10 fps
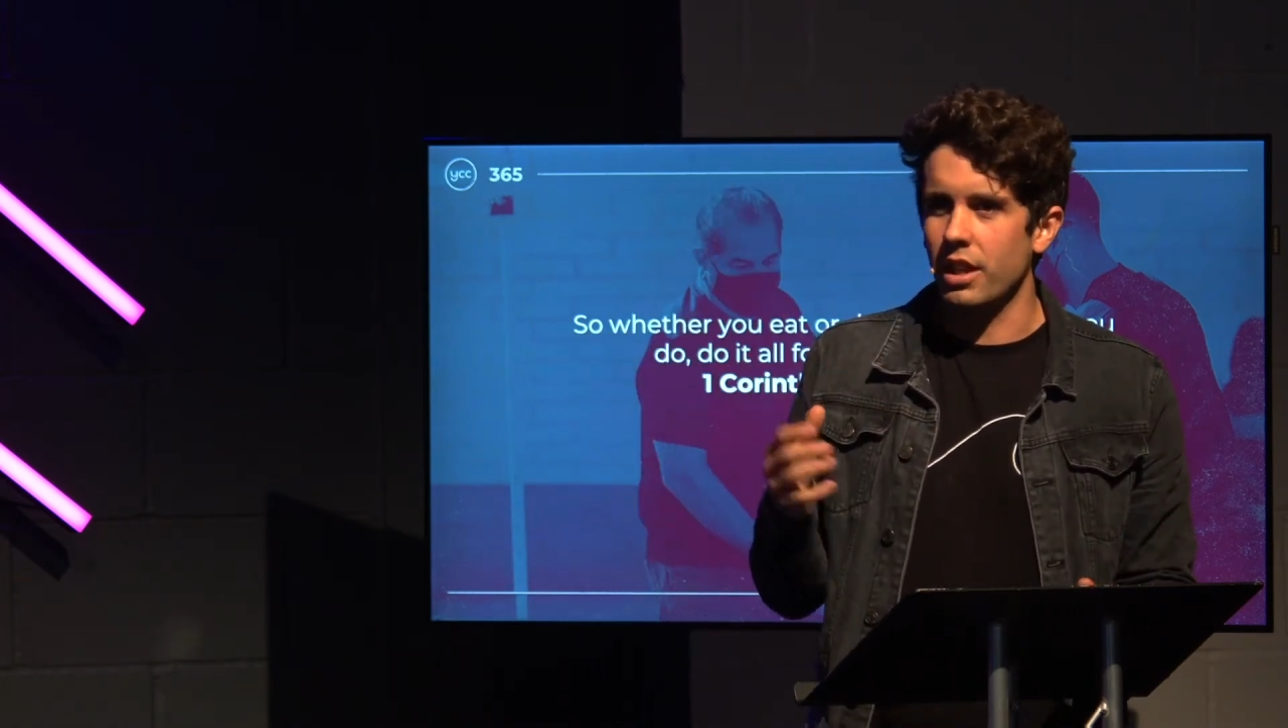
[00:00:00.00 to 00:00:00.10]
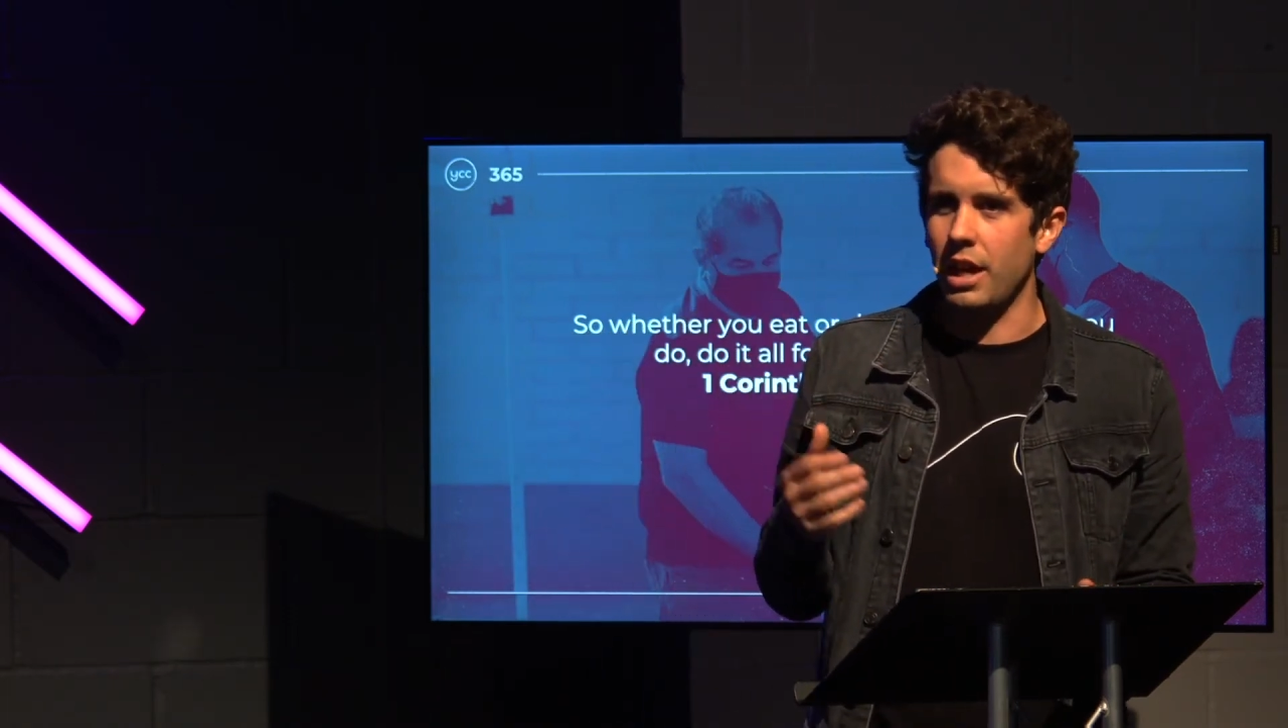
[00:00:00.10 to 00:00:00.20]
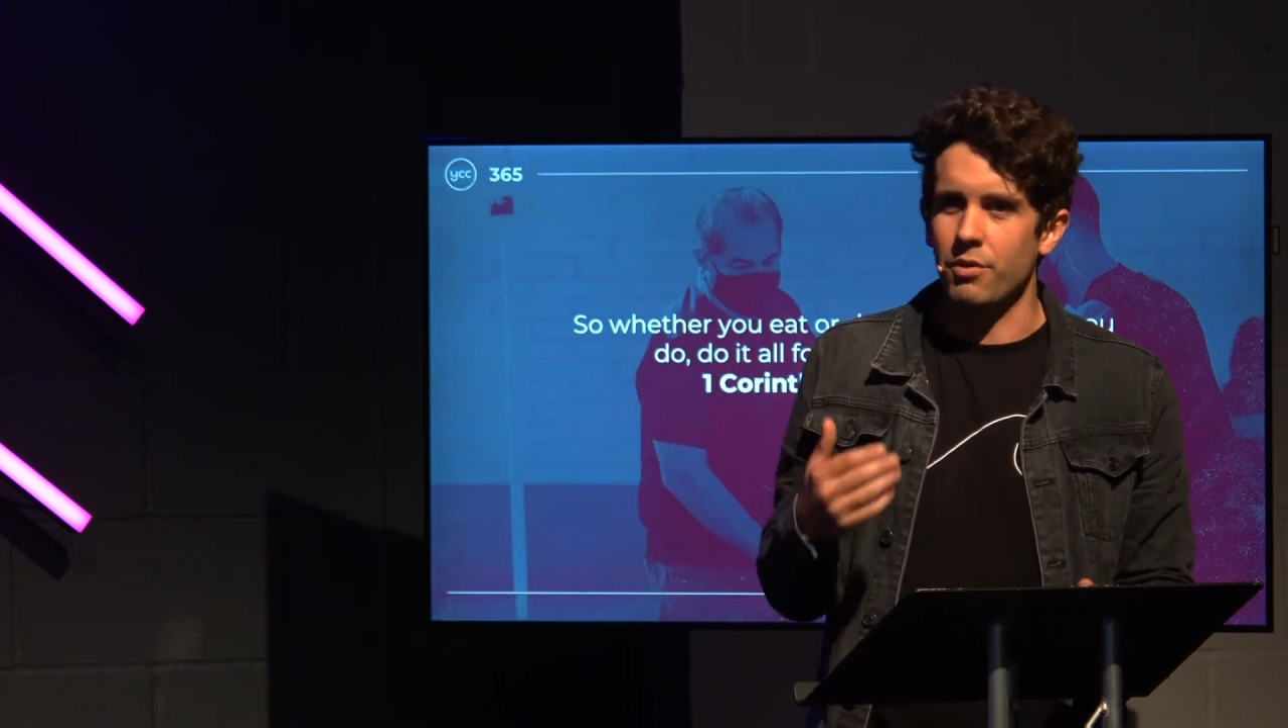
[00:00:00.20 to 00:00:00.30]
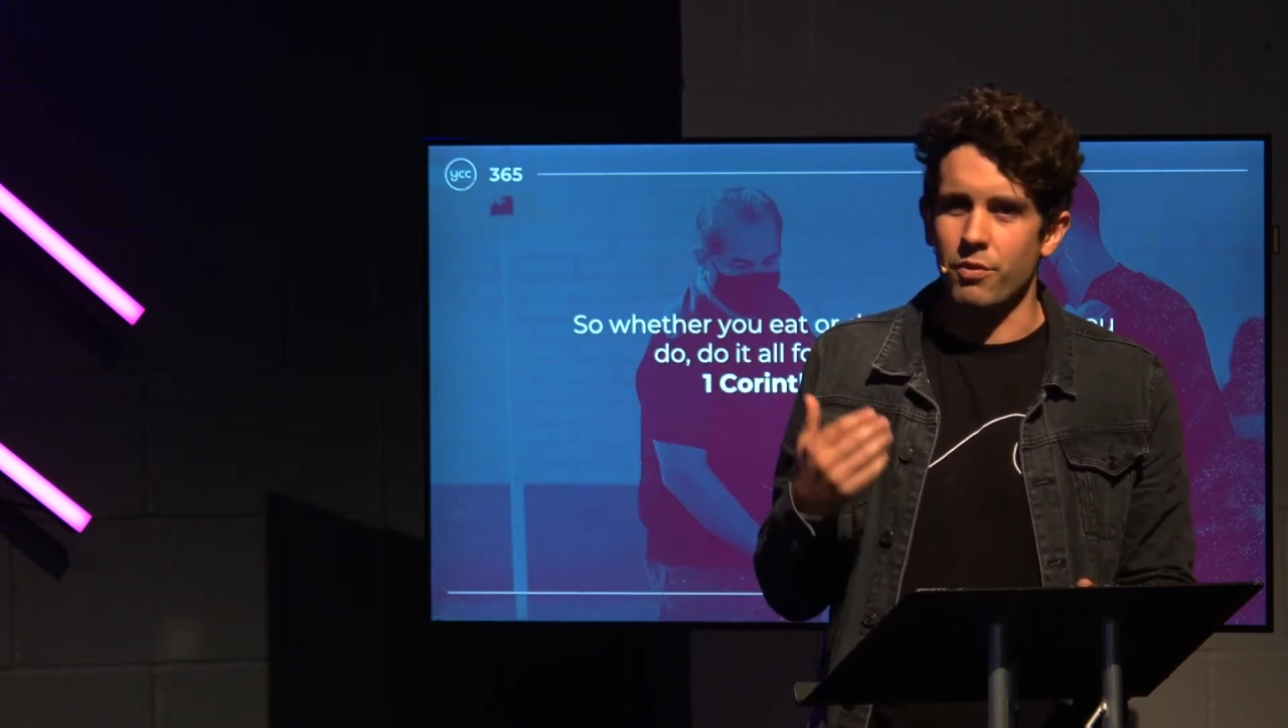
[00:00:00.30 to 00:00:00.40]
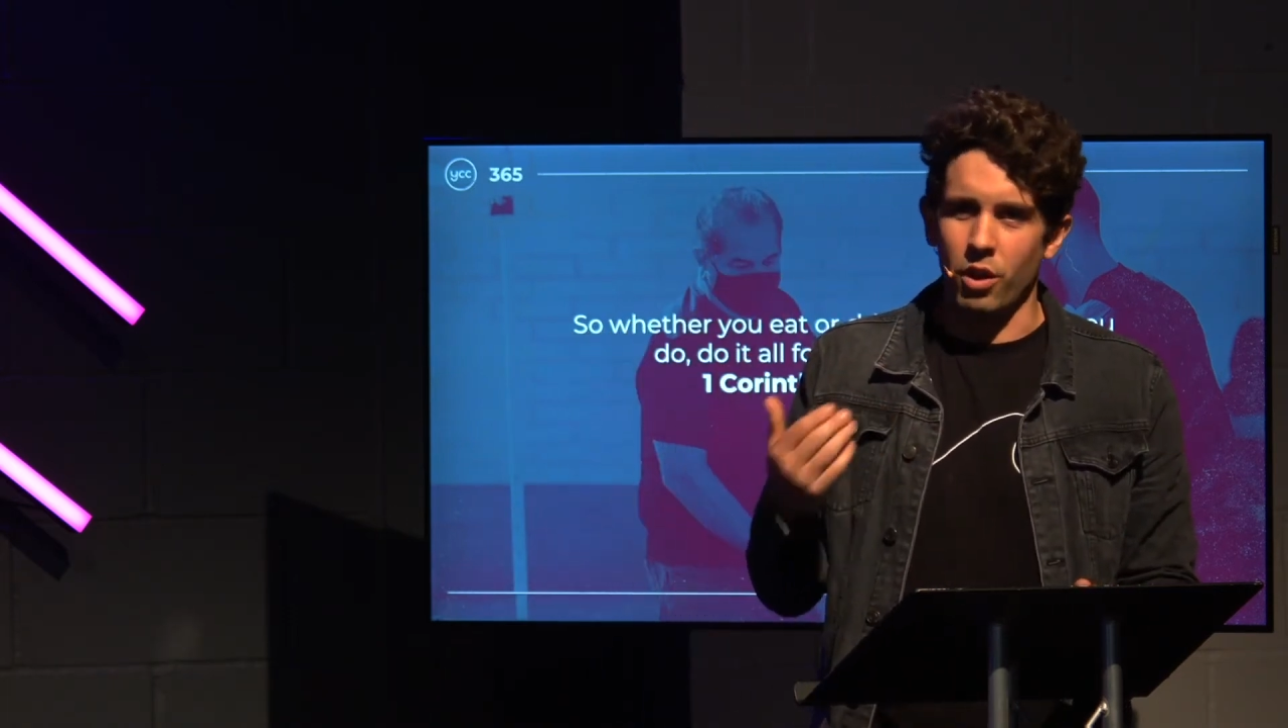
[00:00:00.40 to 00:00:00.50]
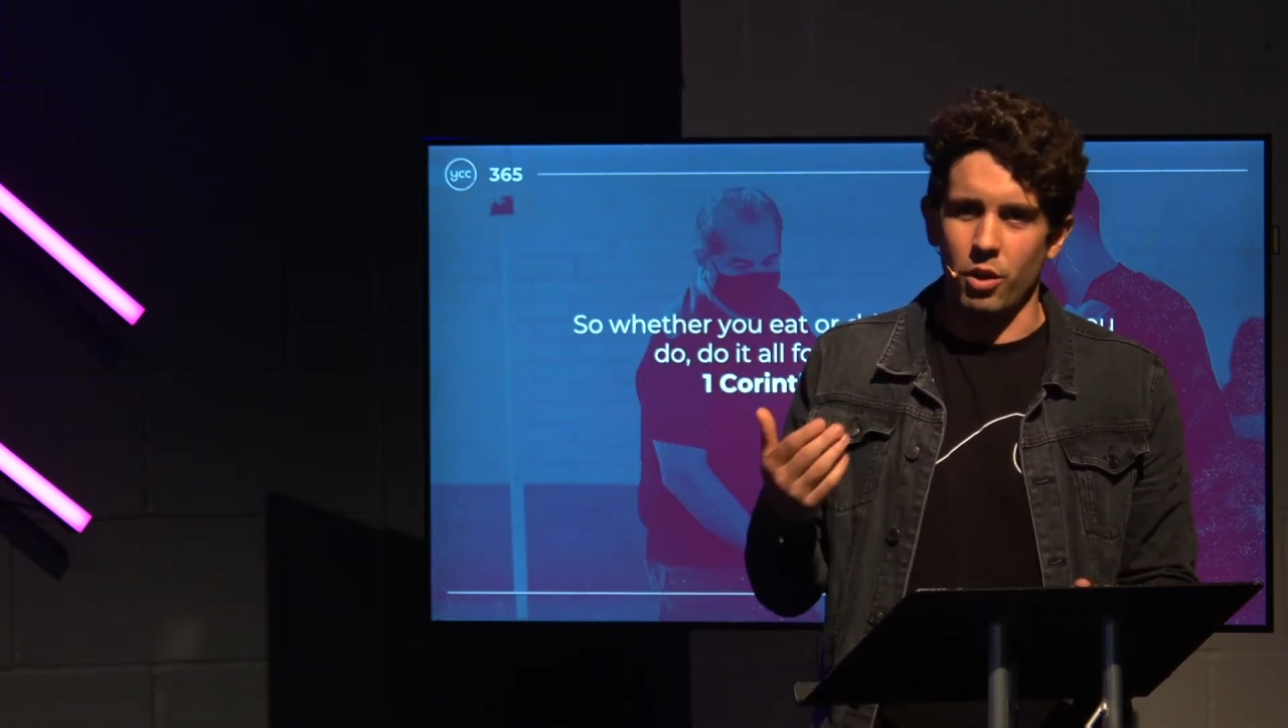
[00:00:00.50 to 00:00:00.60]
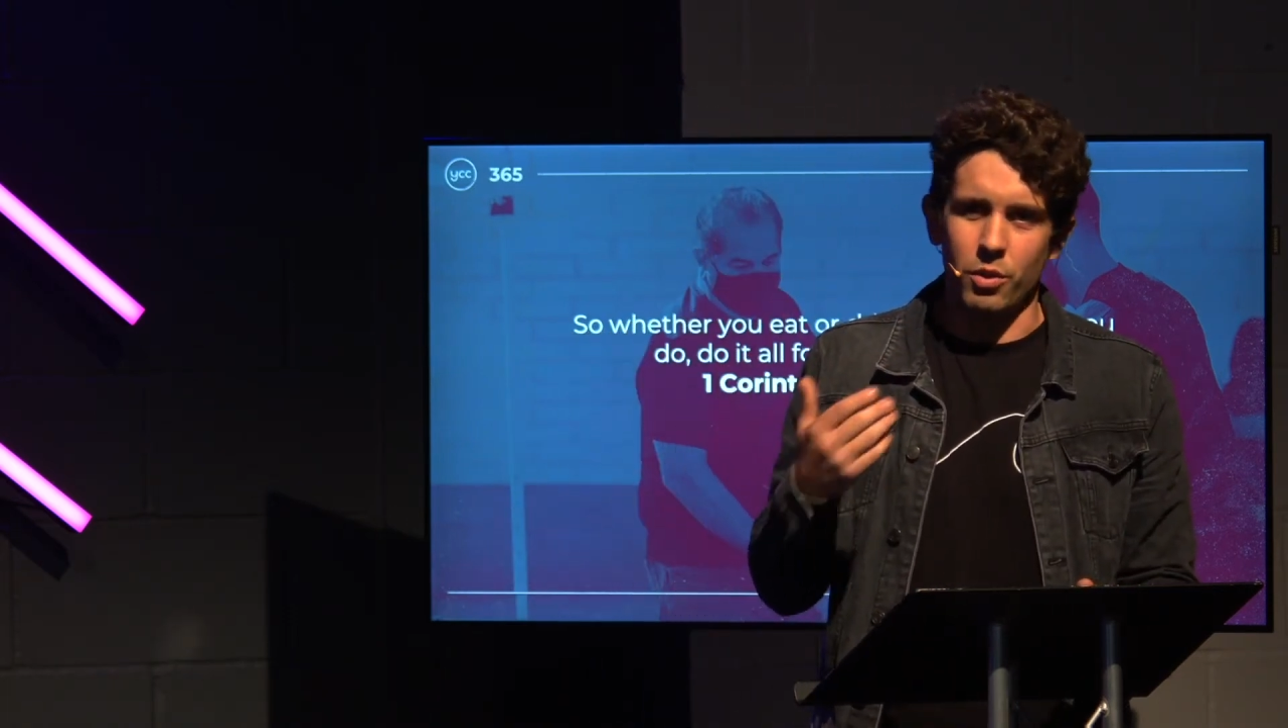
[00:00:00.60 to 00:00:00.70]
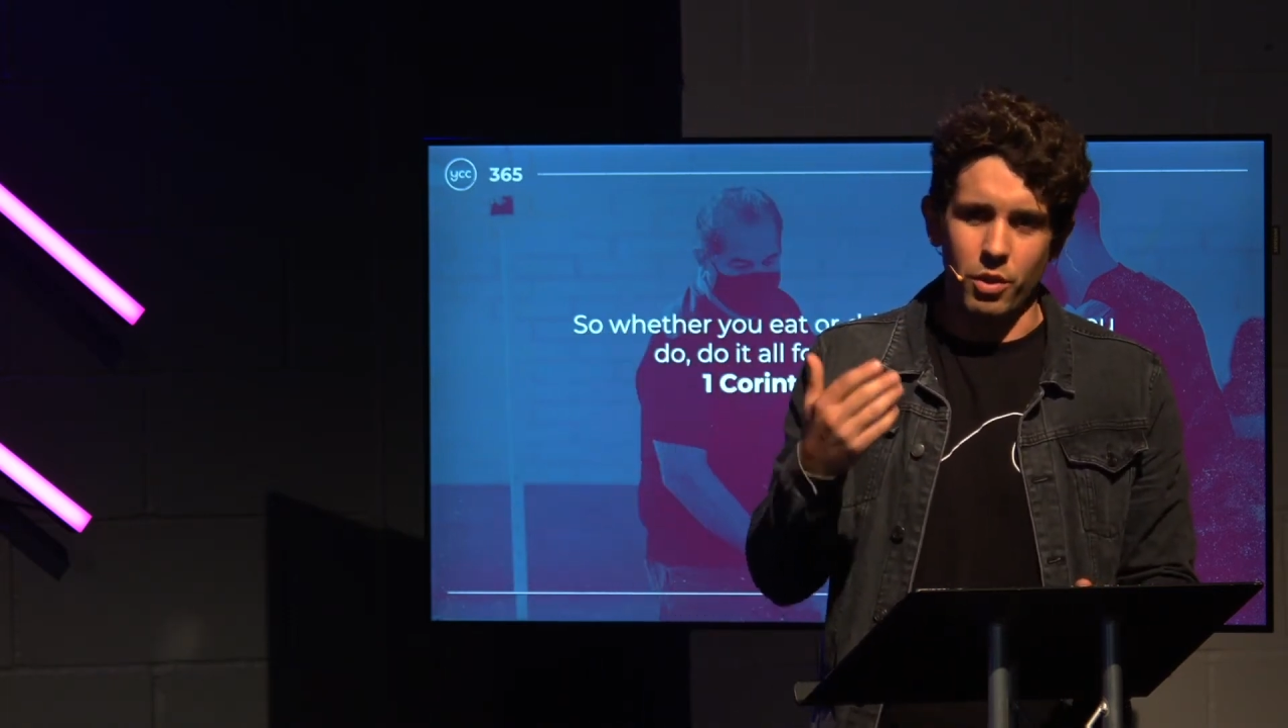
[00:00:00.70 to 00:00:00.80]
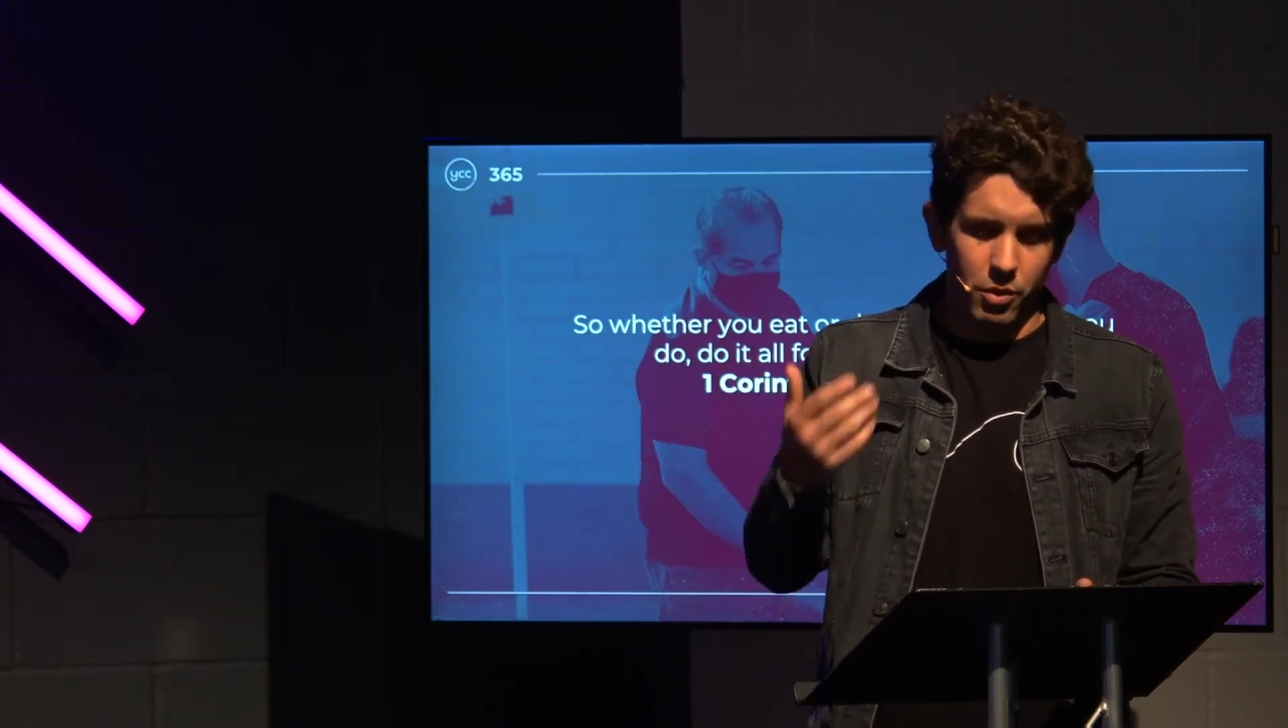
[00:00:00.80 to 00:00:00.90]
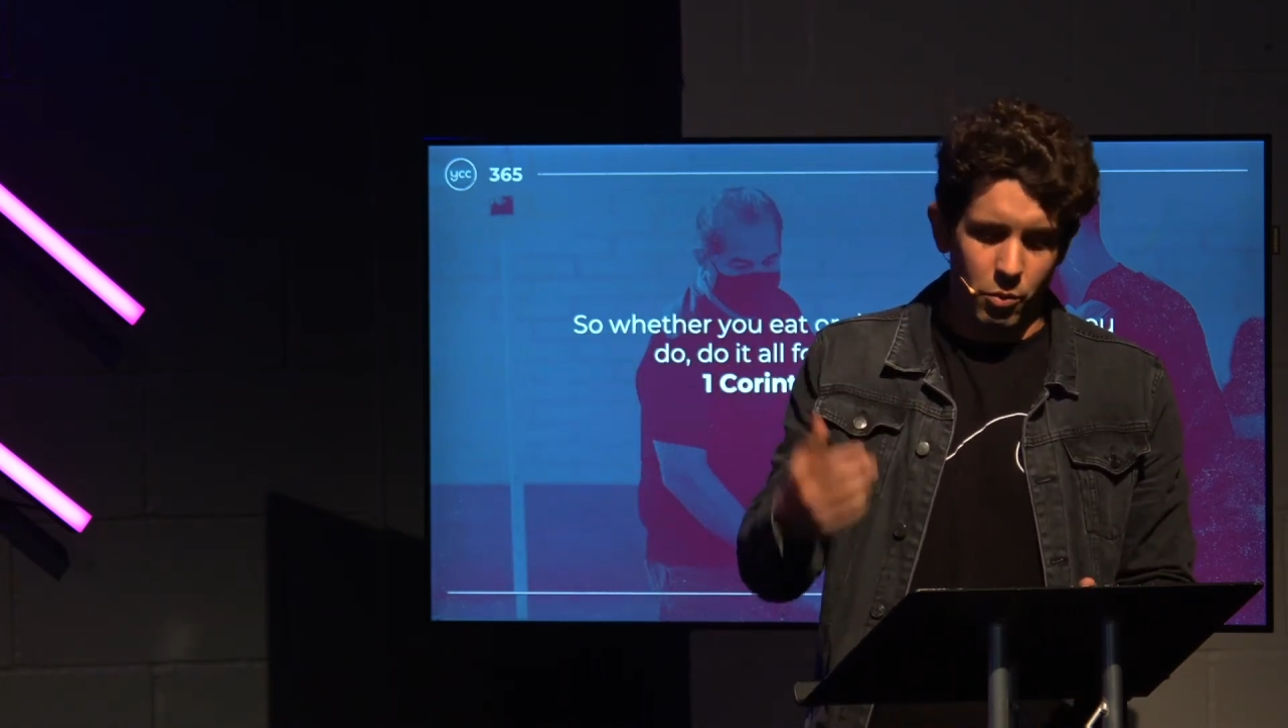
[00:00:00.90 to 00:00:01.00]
and follow and